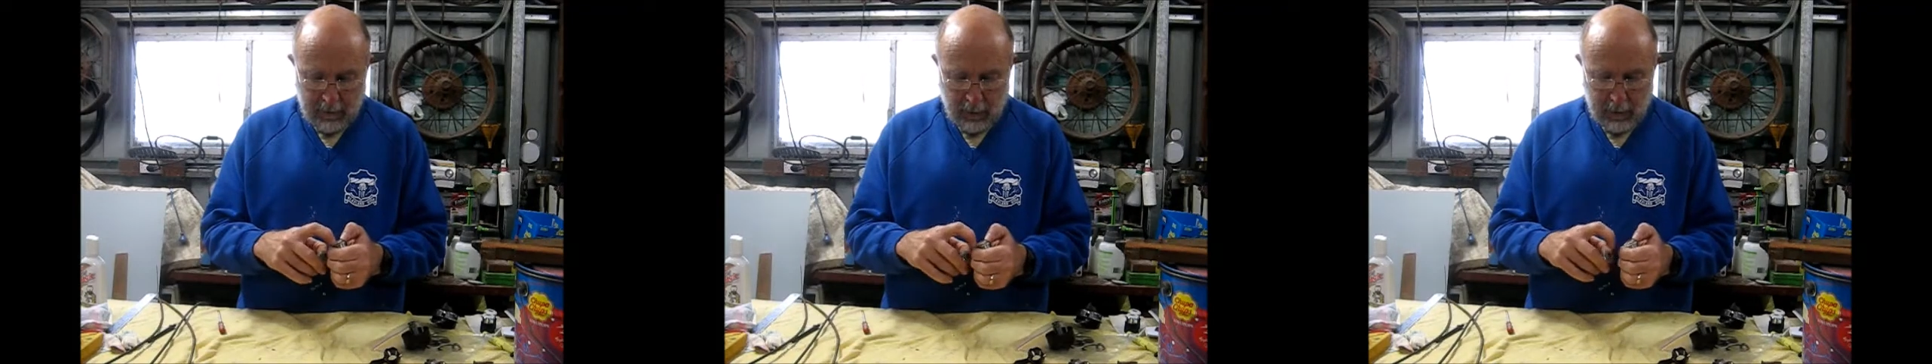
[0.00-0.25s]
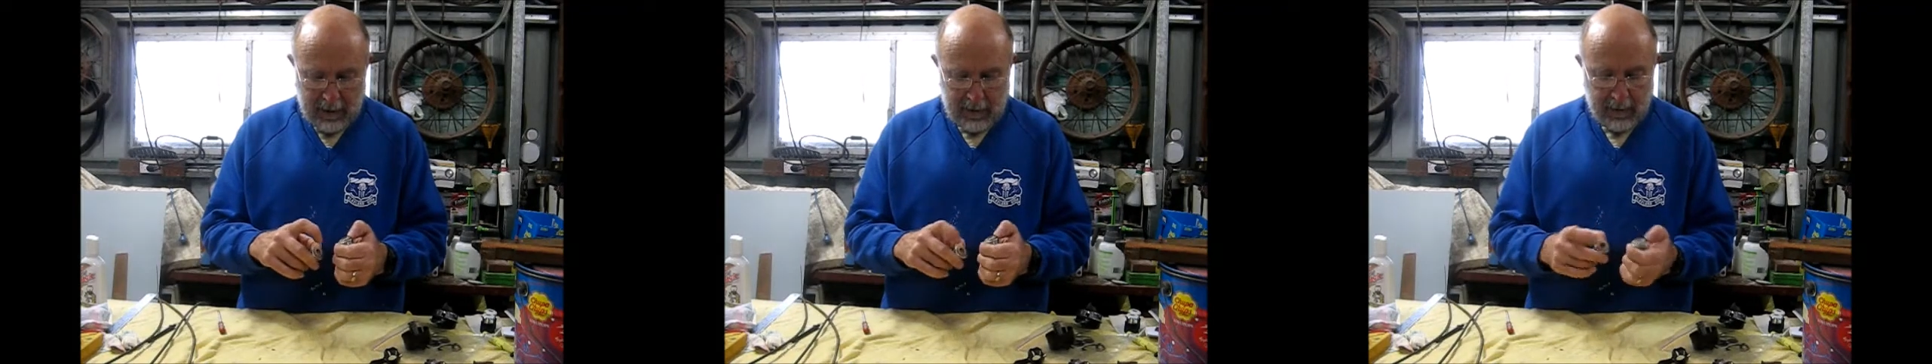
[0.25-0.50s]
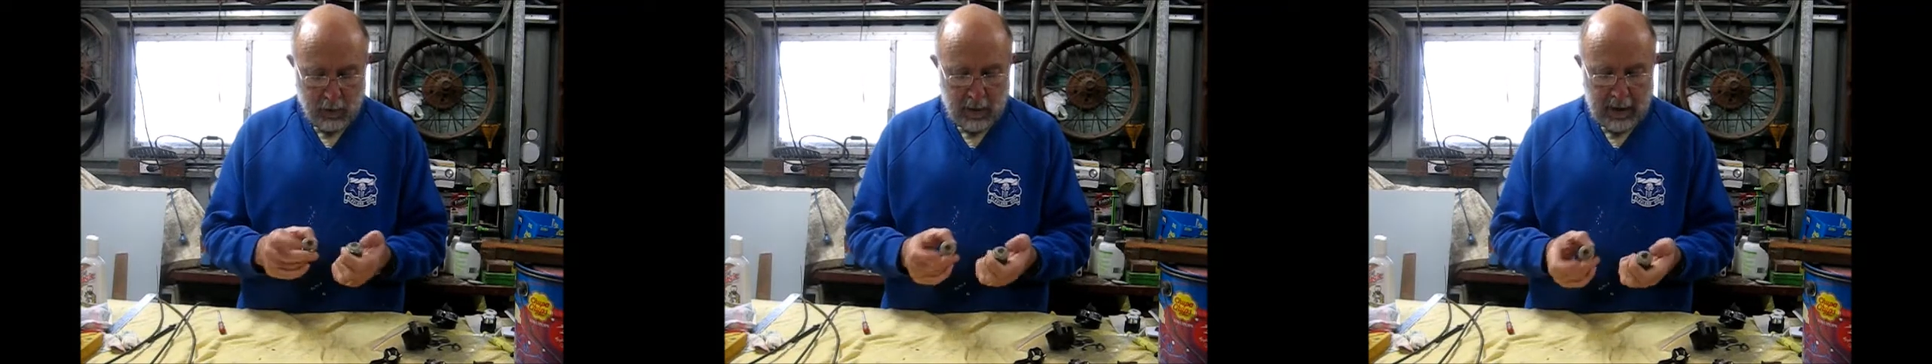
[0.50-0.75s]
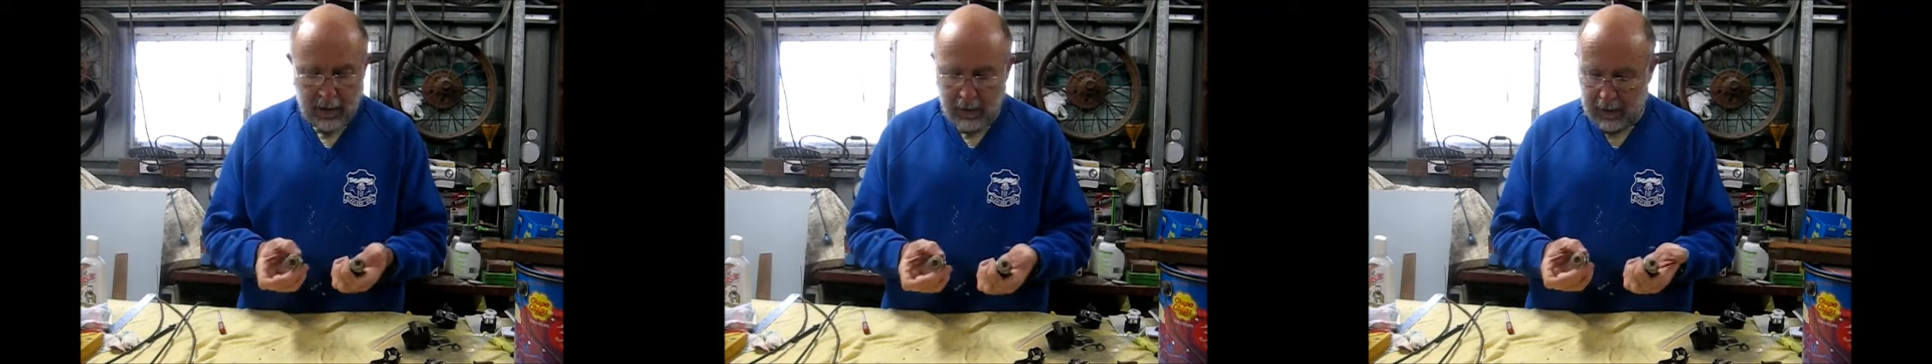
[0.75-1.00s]
almost
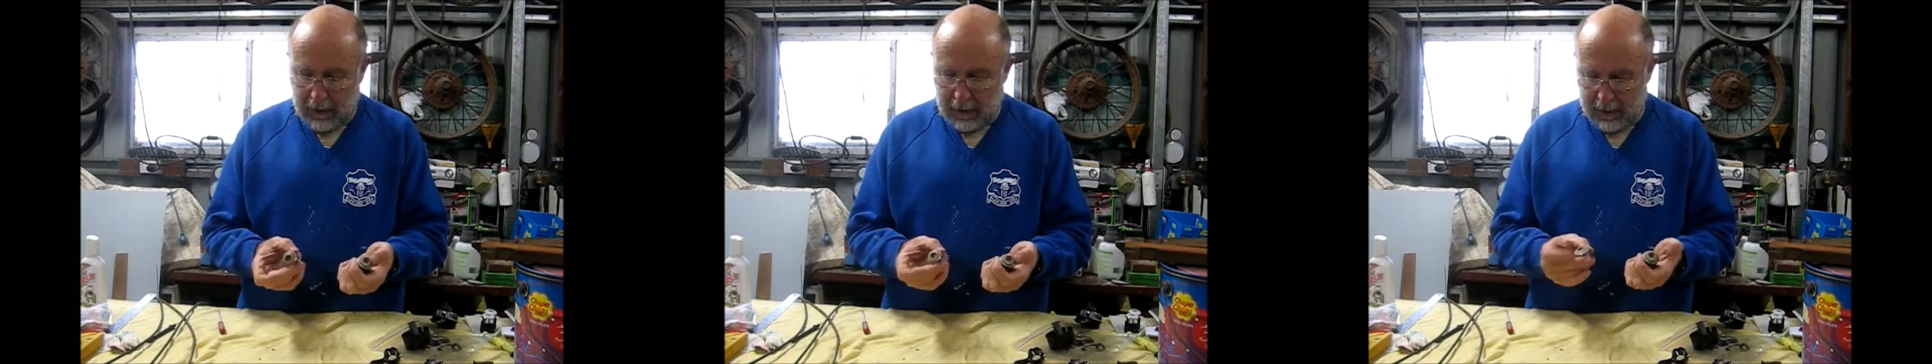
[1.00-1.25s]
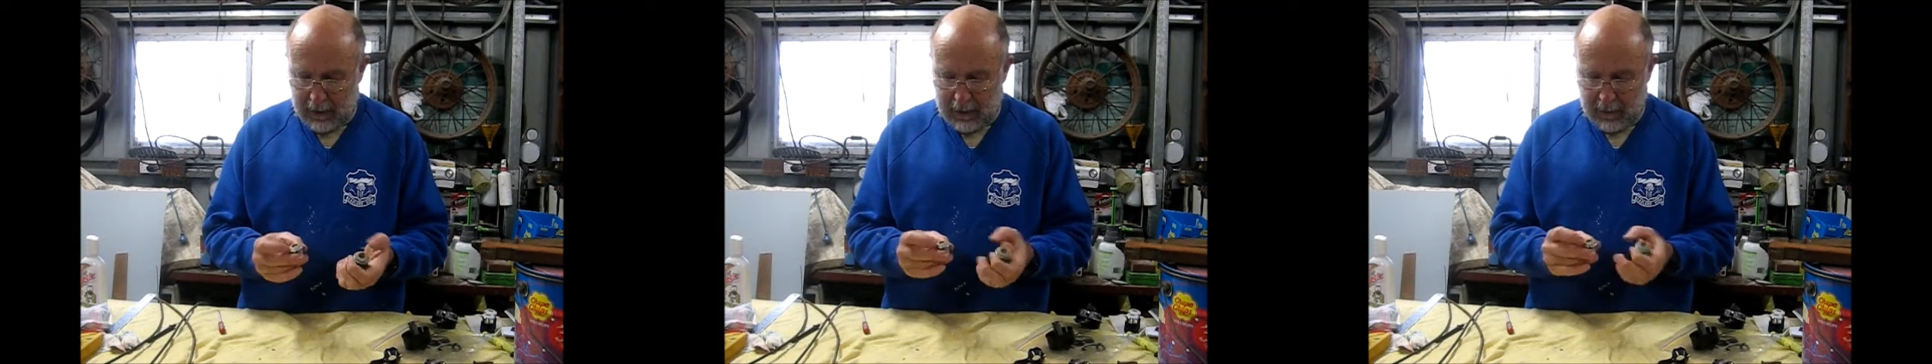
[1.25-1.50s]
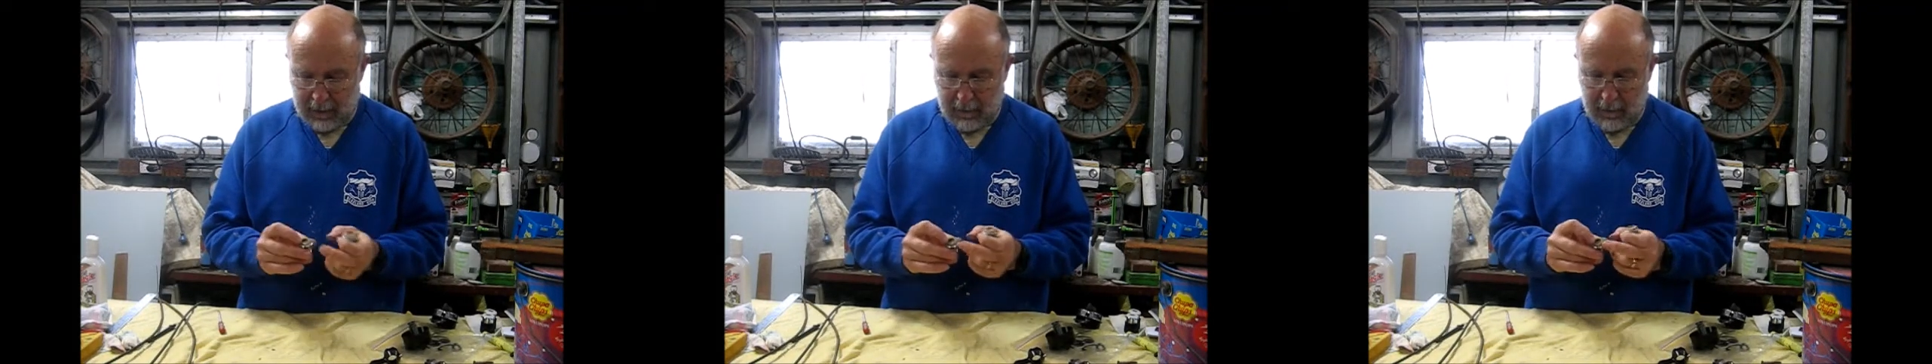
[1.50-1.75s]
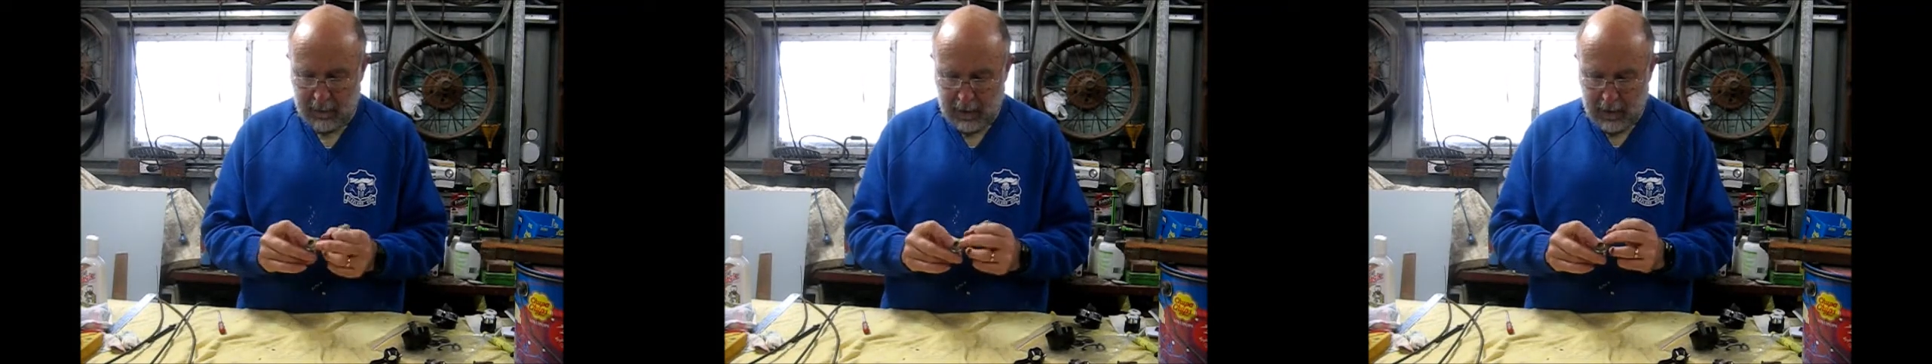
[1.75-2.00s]
away on that case,
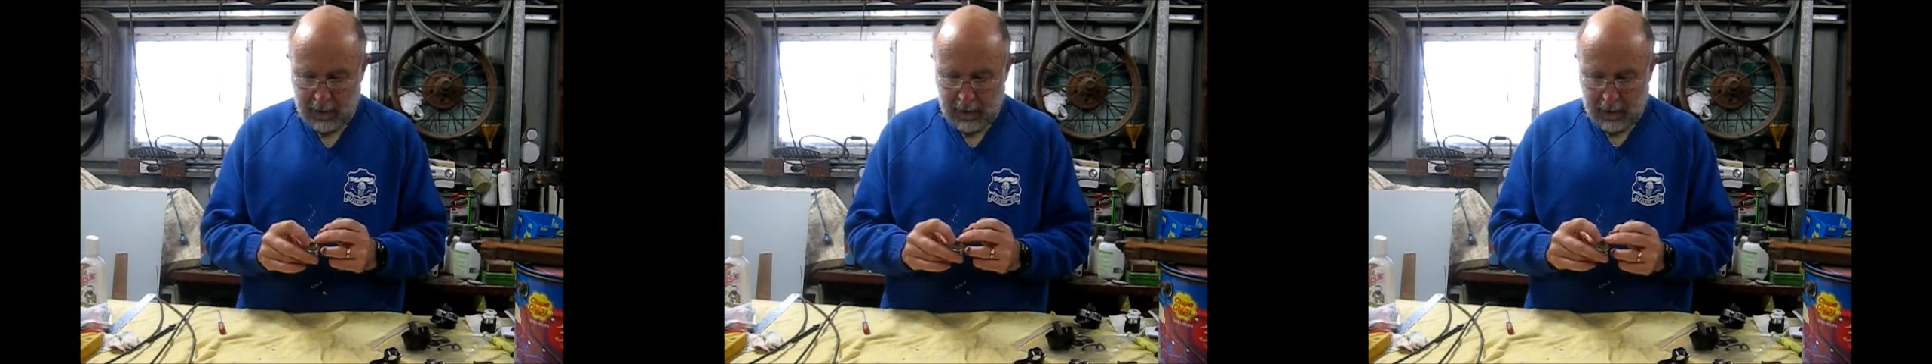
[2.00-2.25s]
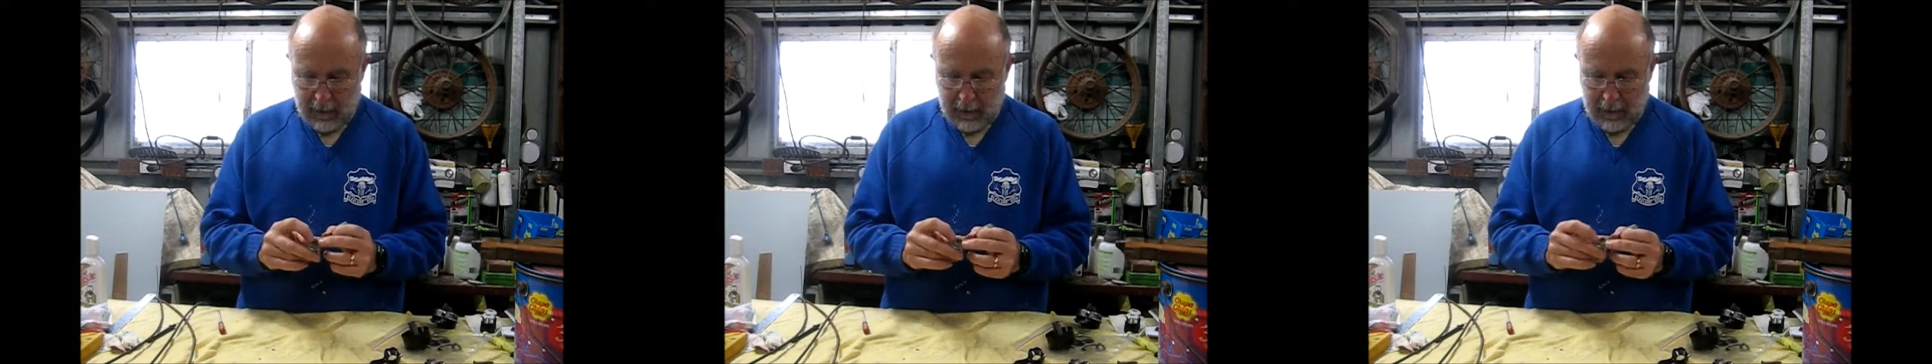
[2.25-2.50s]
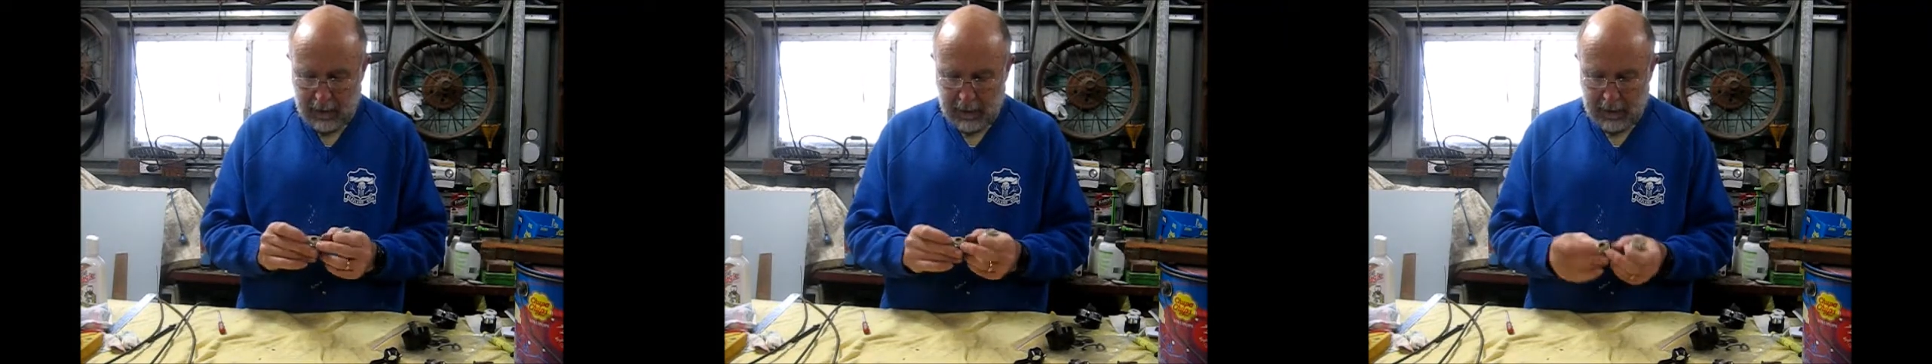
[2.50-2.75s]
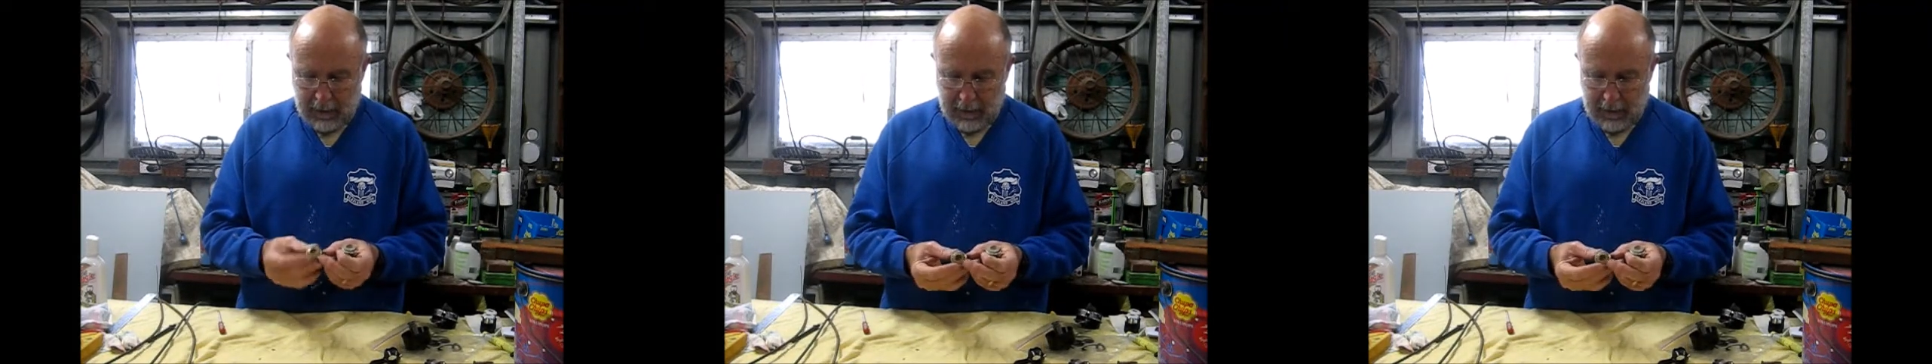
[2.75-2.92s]
and